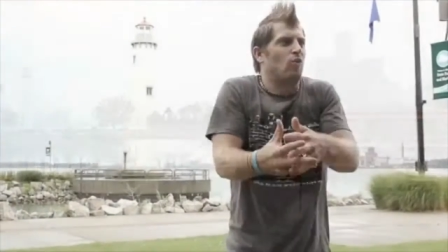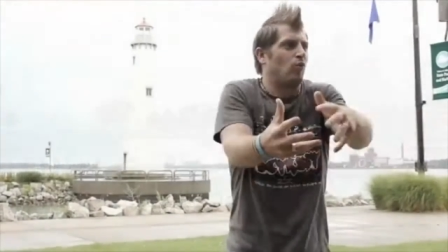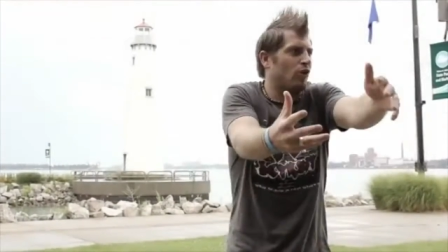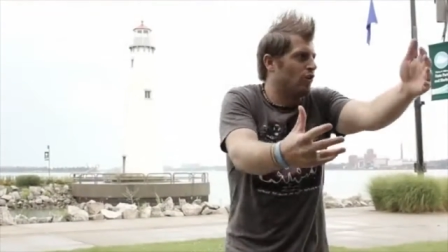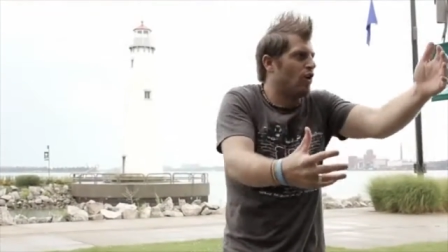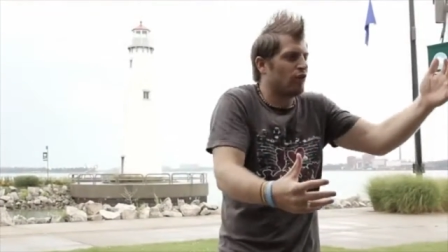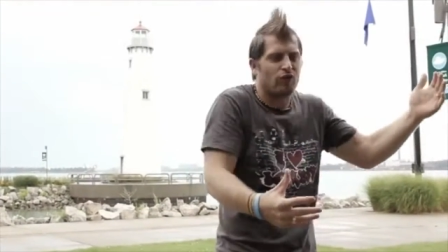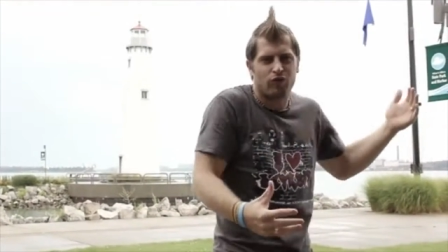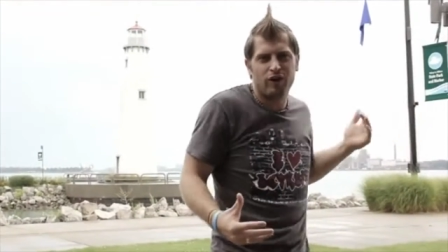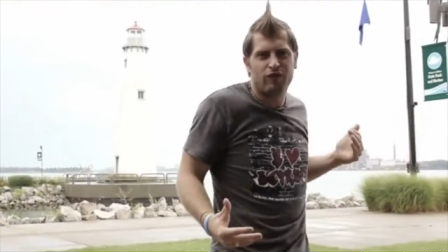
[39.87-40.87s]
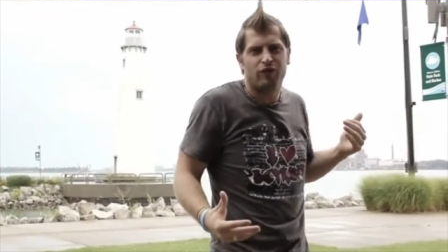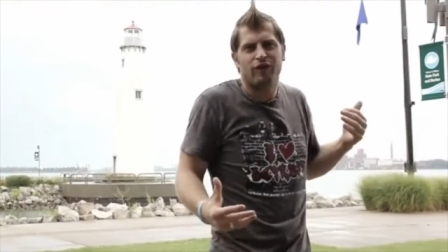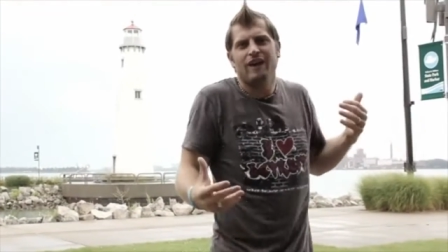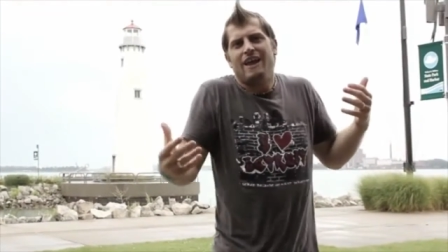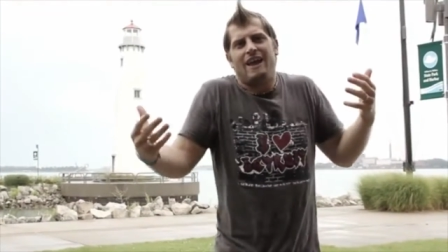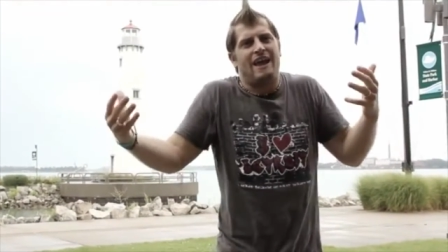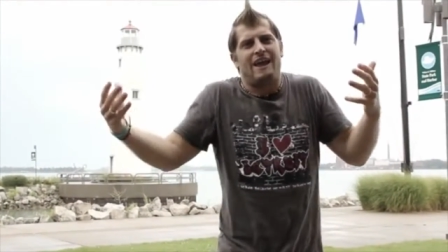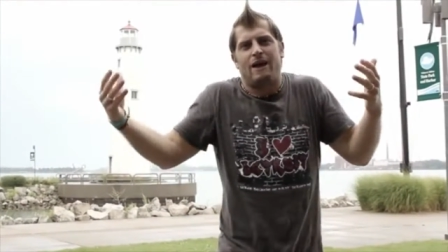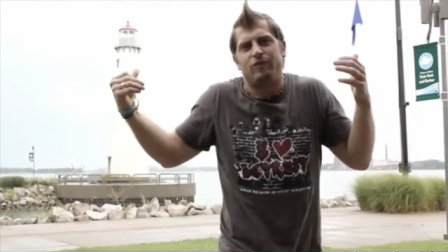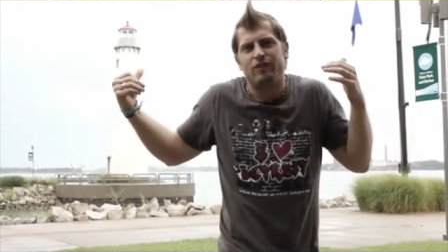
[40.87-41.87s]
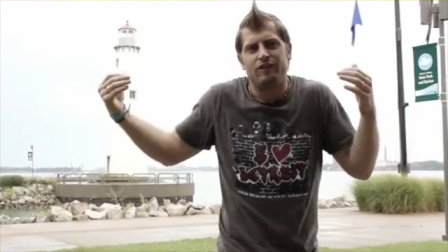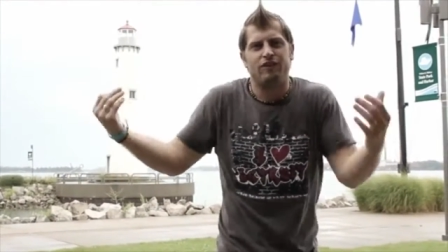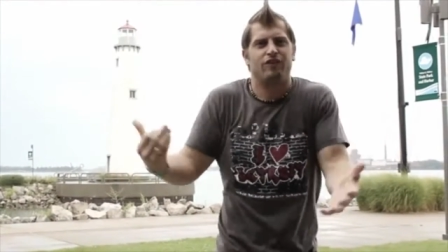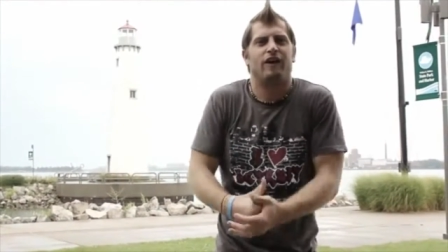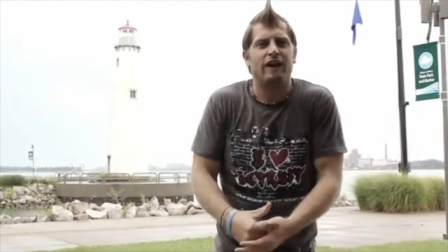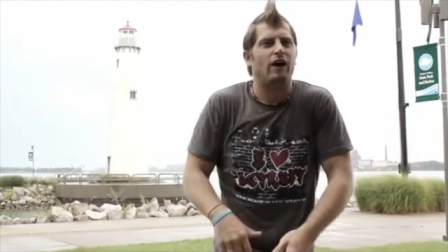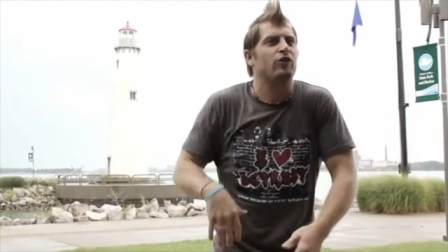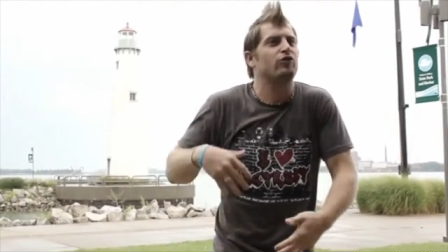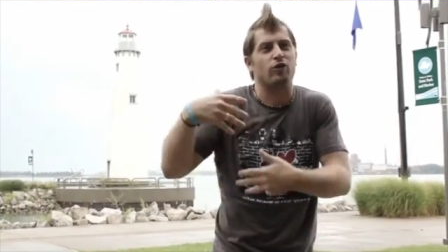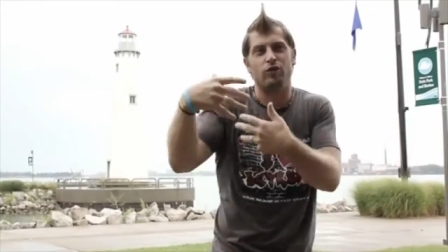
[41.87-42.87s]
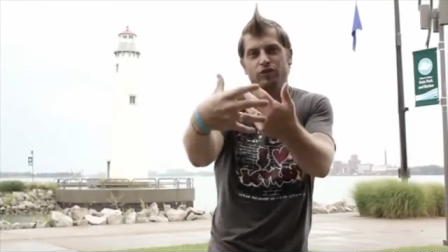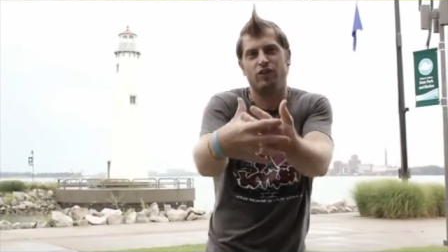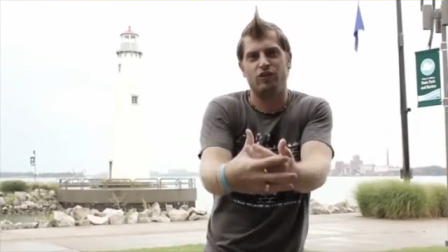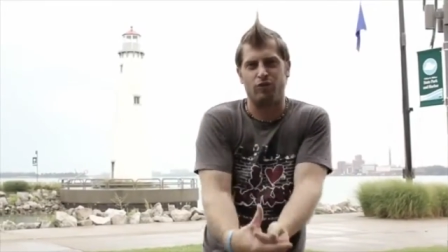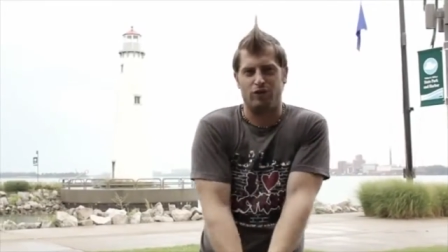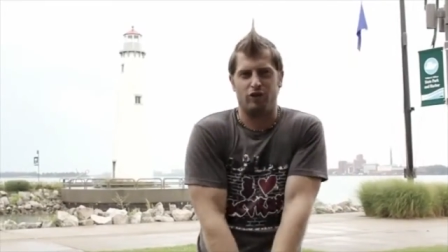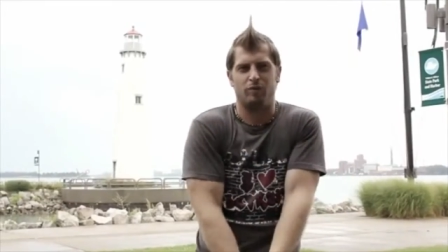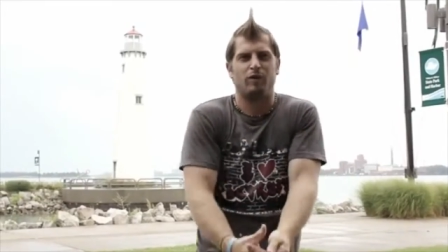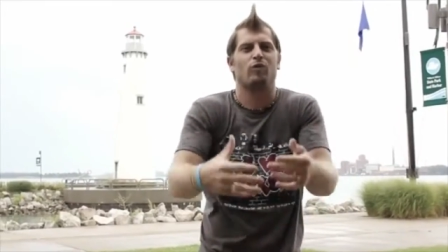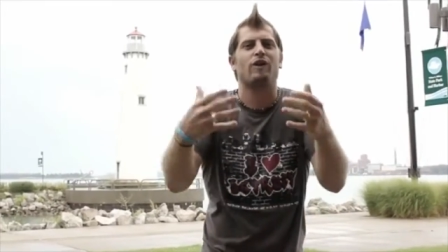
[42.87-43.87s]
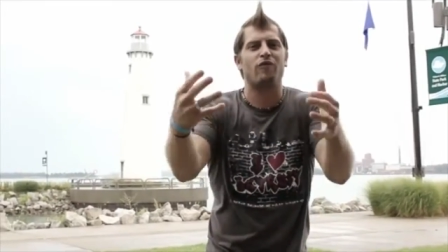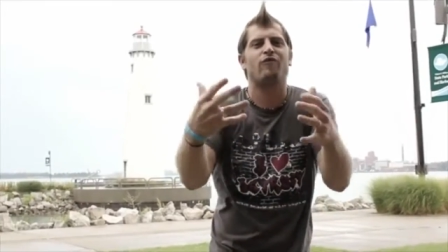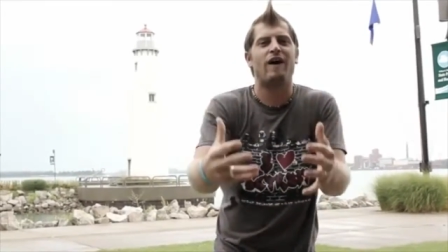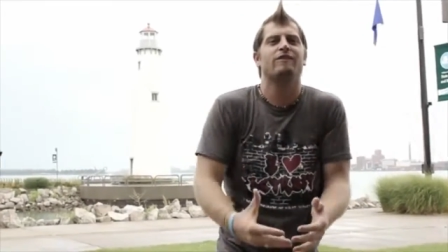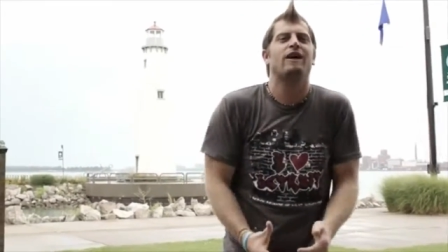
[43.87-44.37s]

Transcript: We're along the river and I'm seeing this lighthouse. So I looked into it a little bit, and what I found